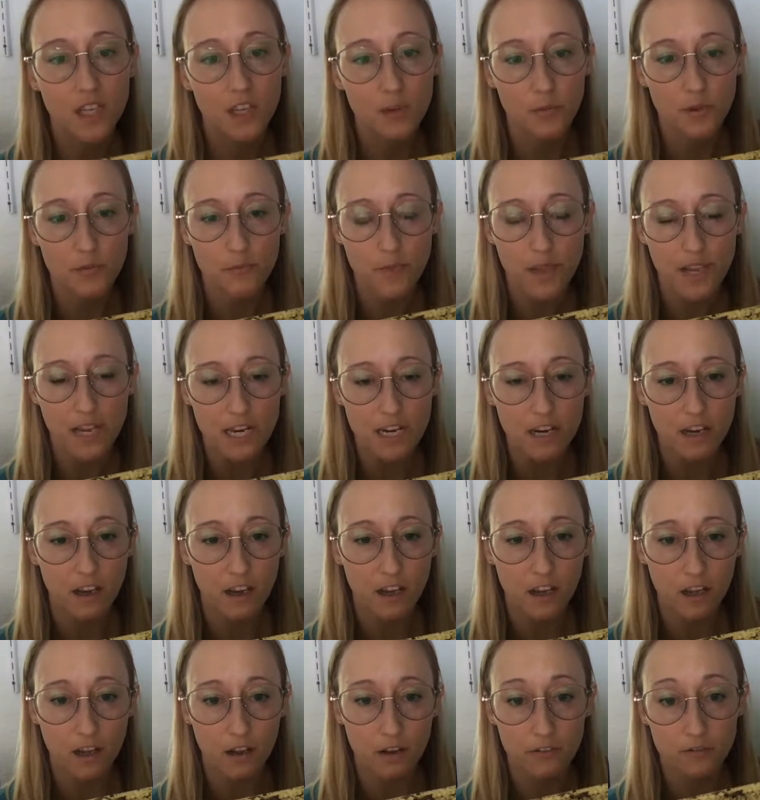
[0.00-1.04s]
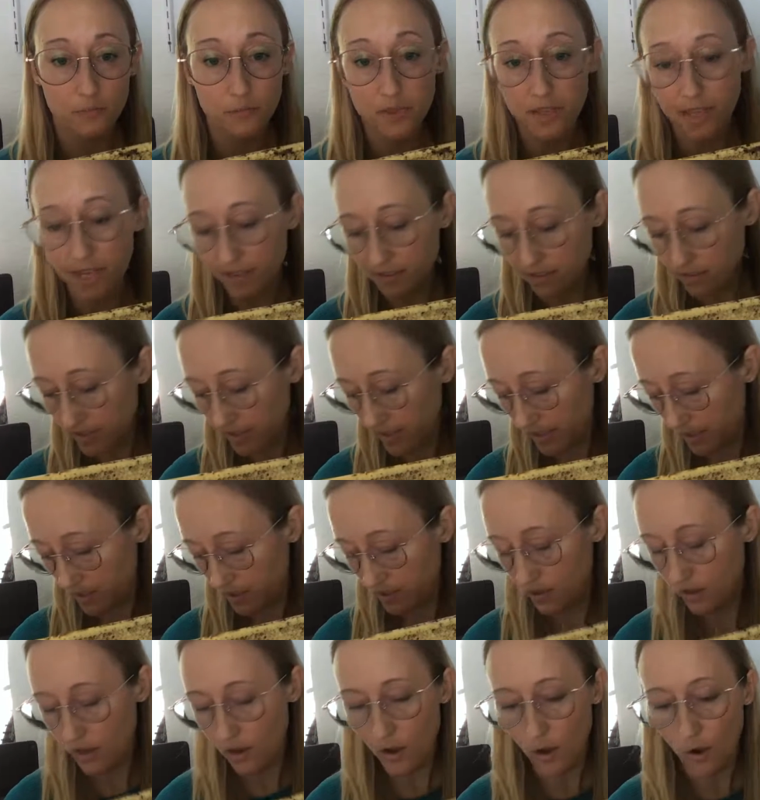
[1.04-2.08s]
be made of plastic
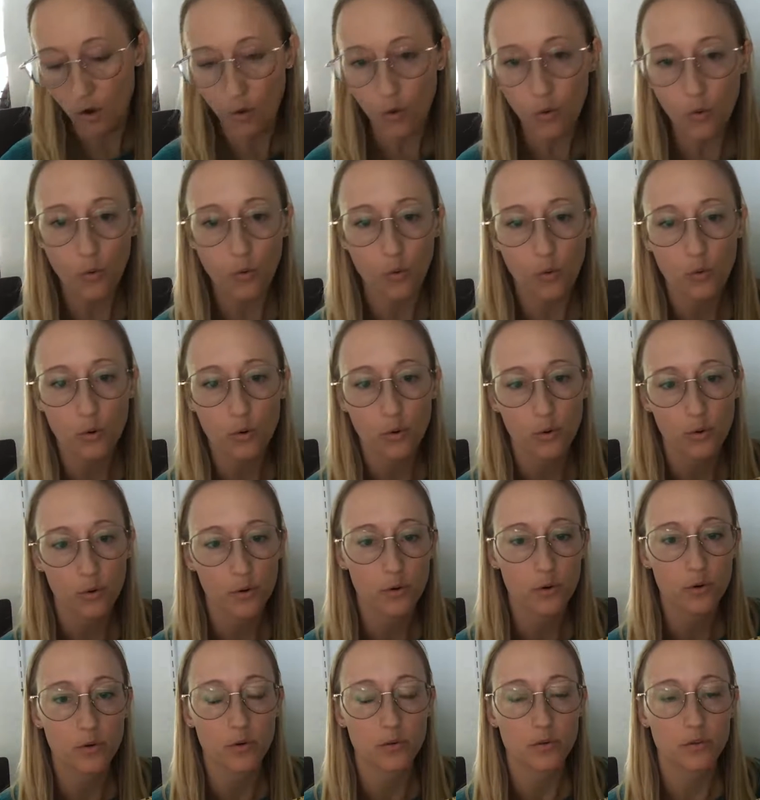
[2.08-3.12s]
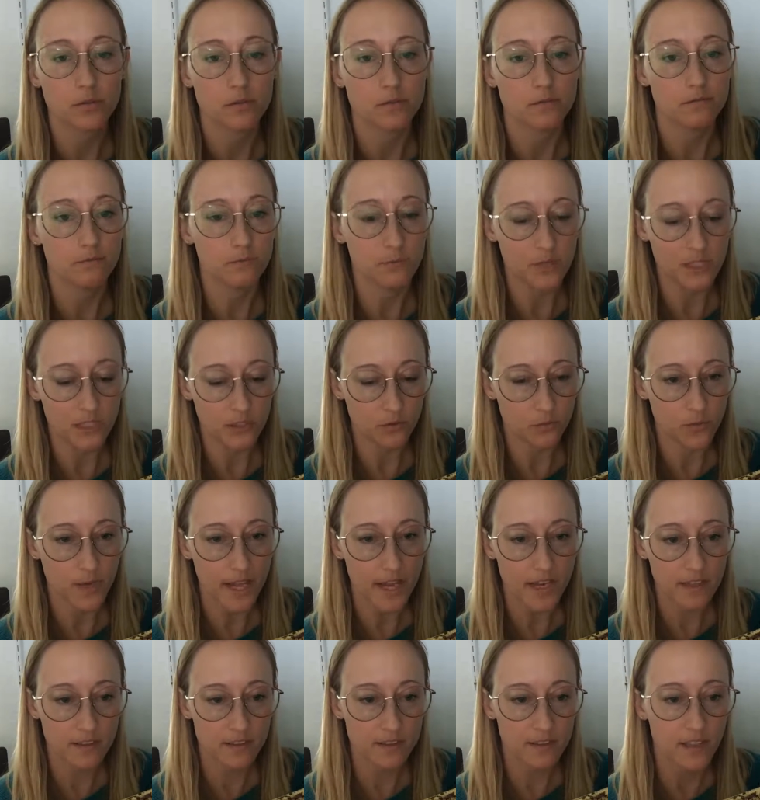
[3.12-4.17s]
or
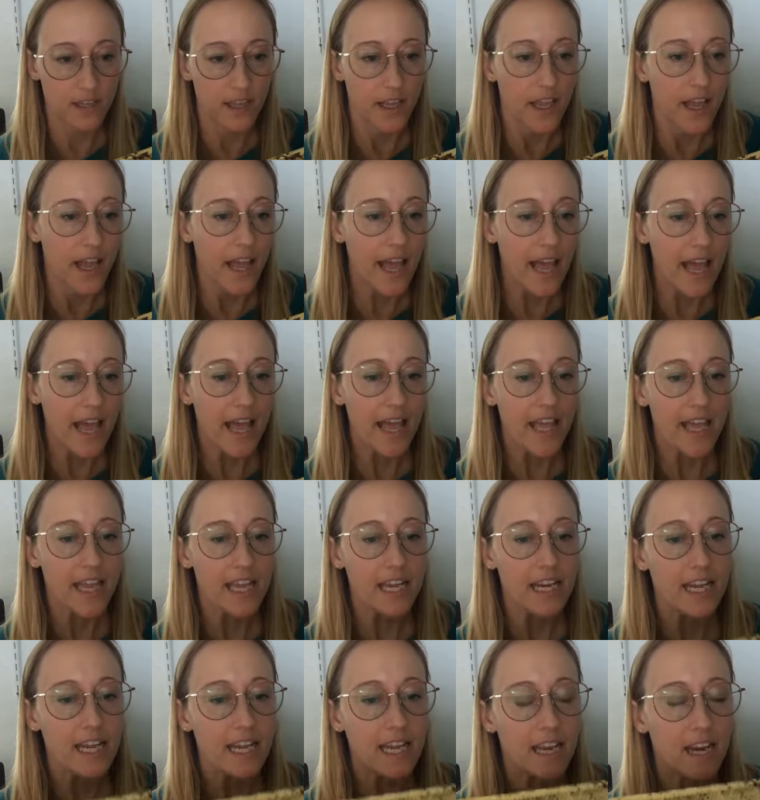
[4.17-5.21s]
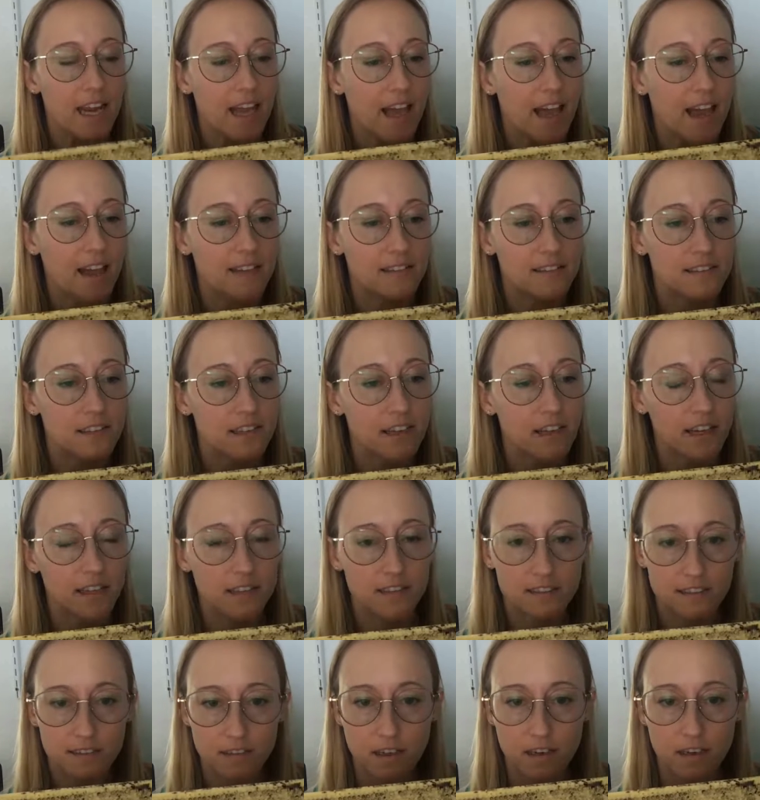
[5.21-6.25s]
beeswax, and it has the
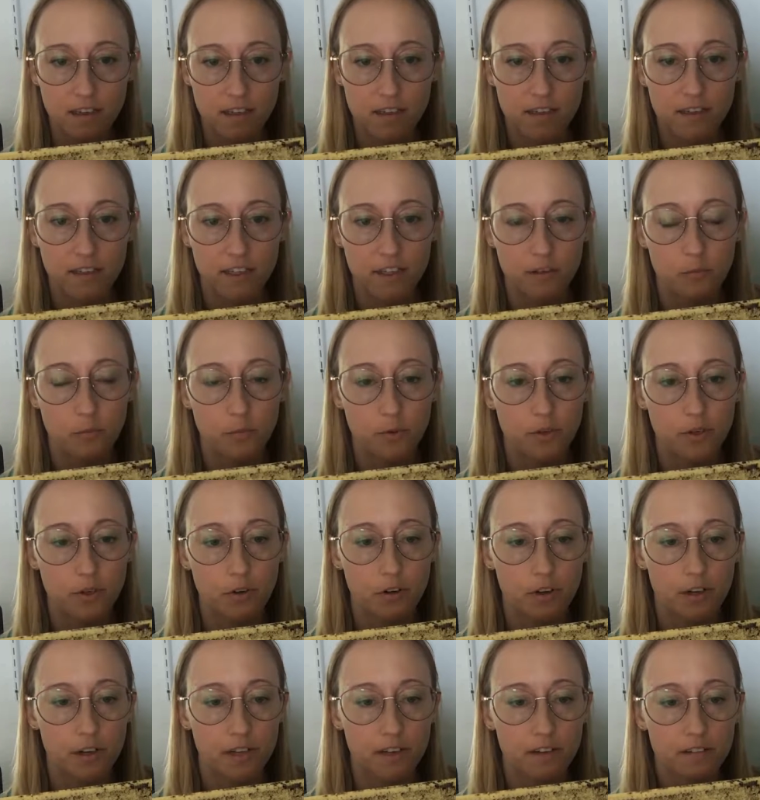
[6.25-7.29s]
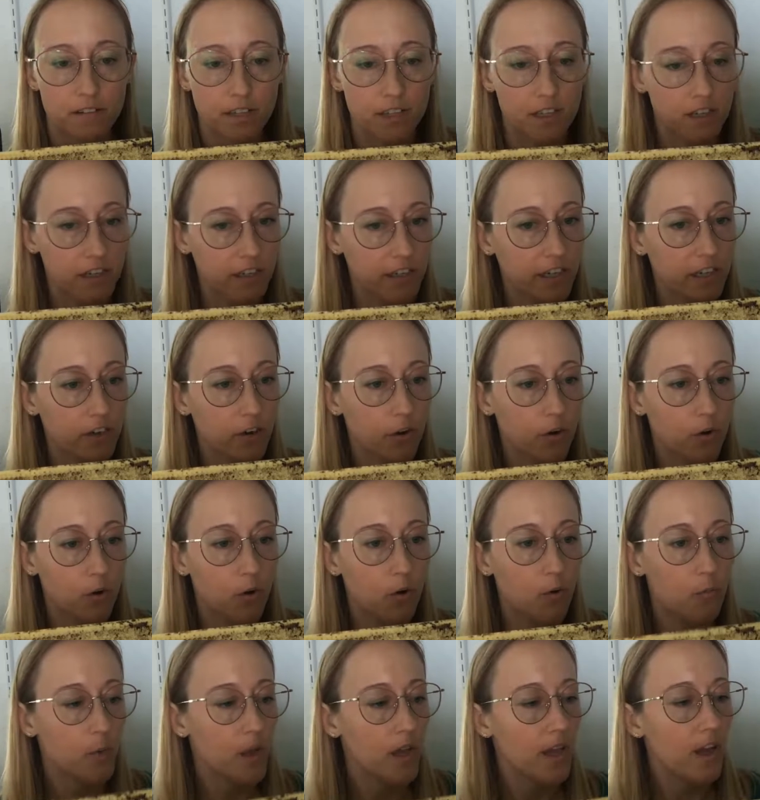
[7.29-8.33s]
hexagon imprint on it like
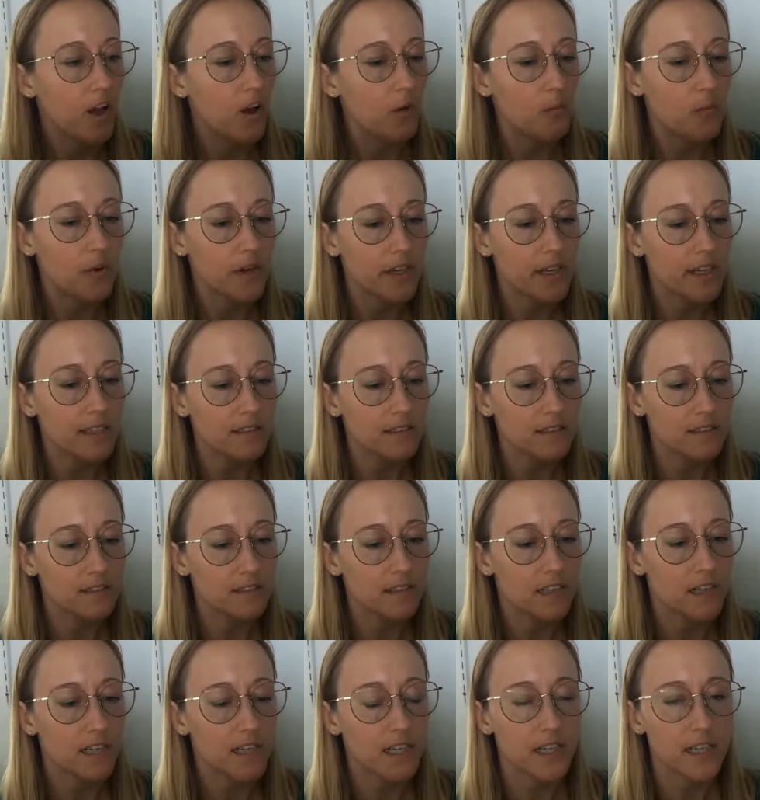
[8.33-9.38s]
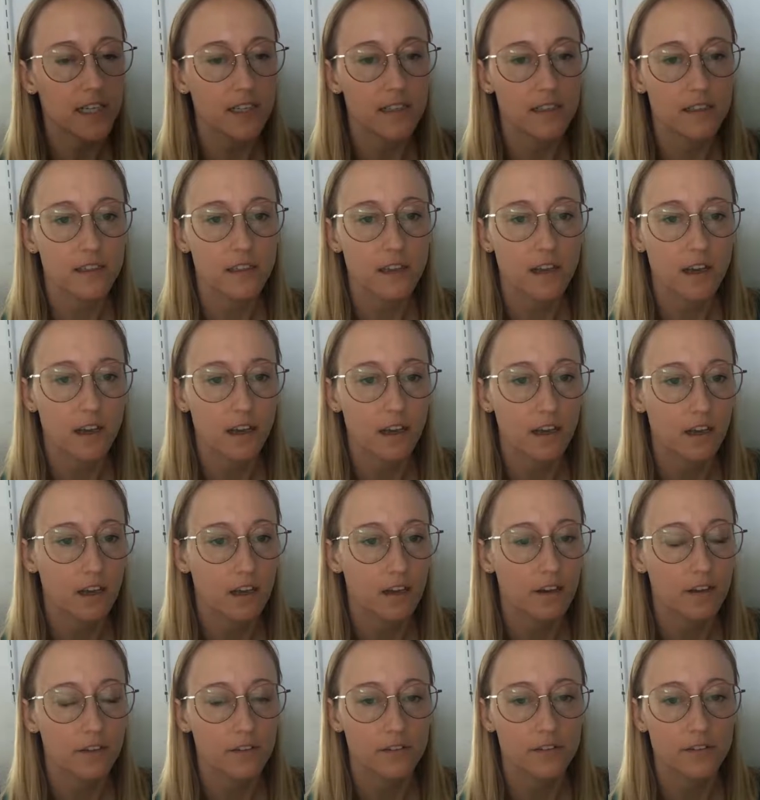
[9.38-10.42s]
honeycomb, but it's not
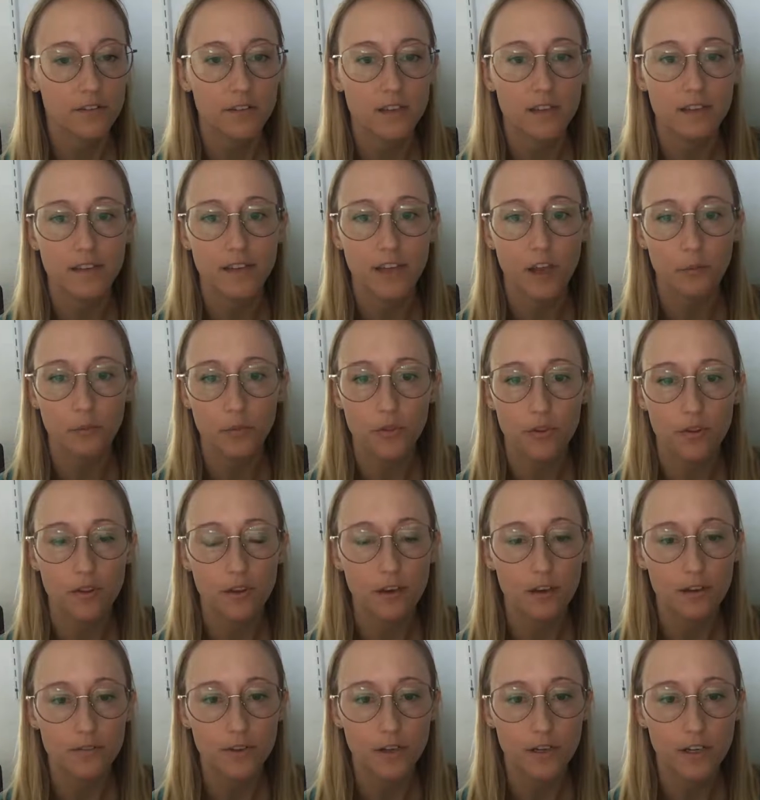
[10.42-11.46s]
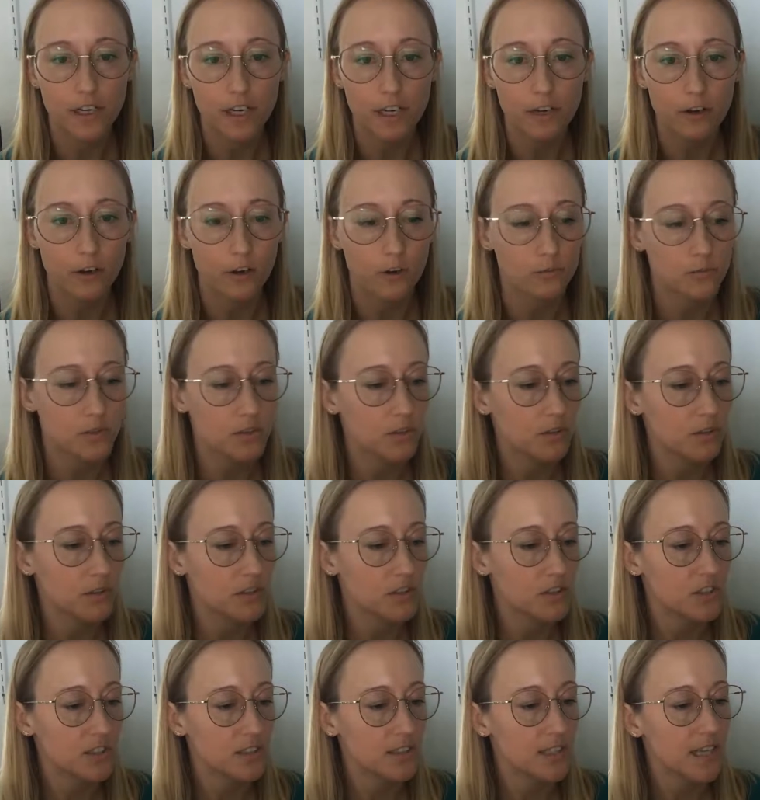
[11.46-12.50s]
the depth of honeycomb, so
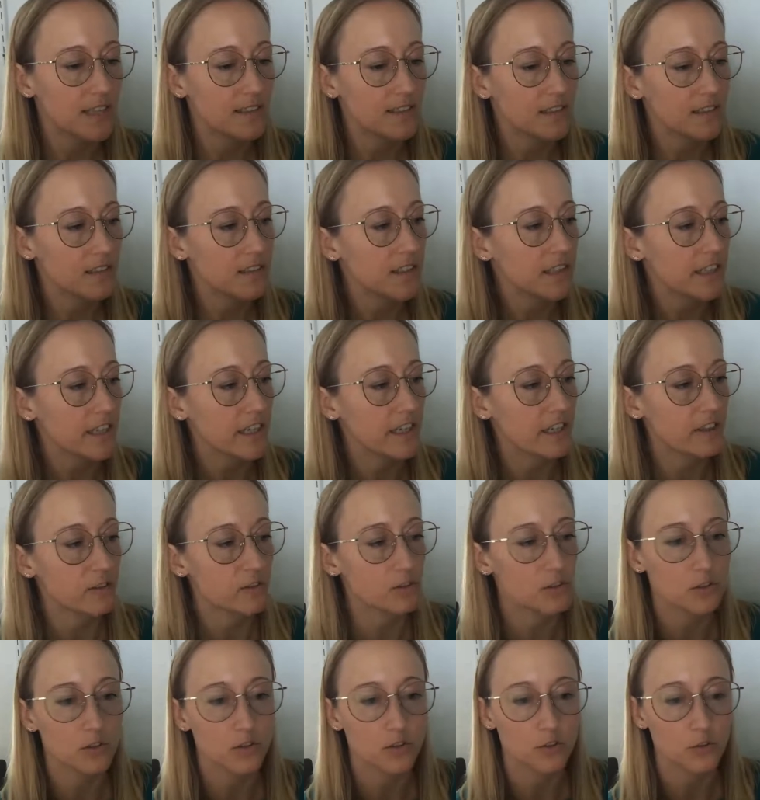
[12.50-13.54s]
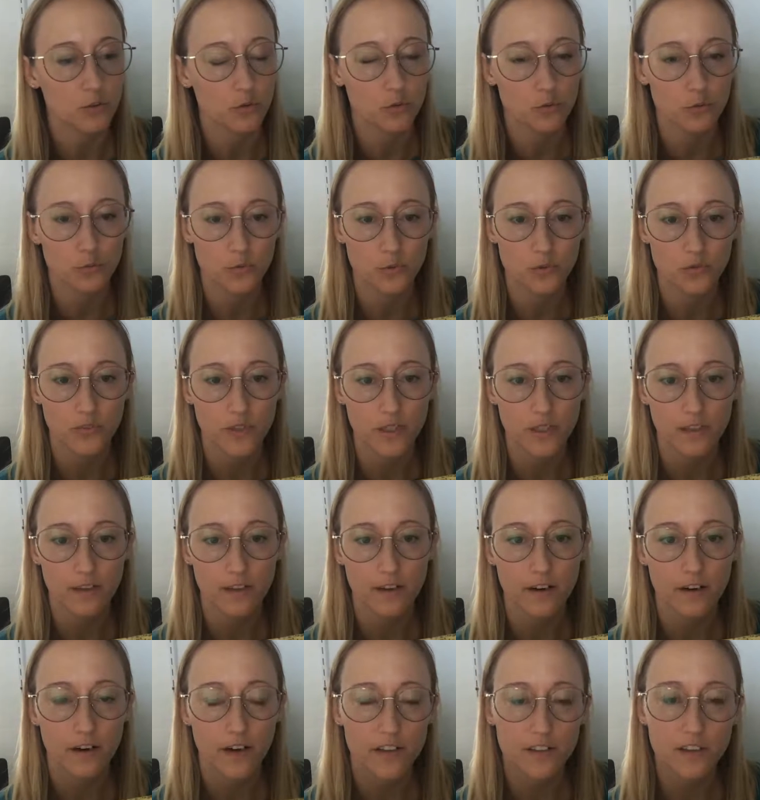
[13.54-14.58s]
it just has a tiny little groove in
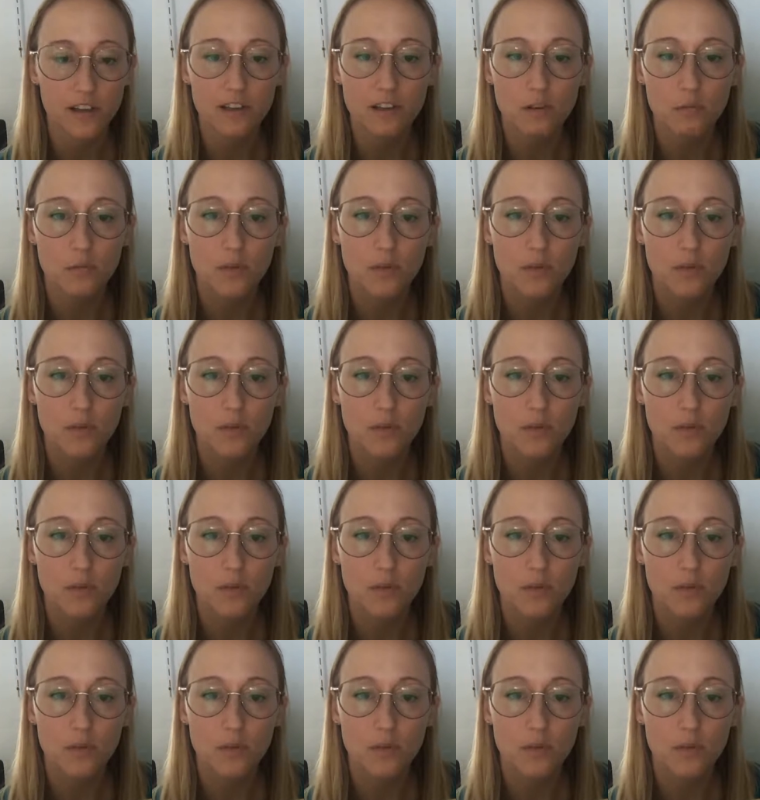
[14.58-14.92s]
there, and then the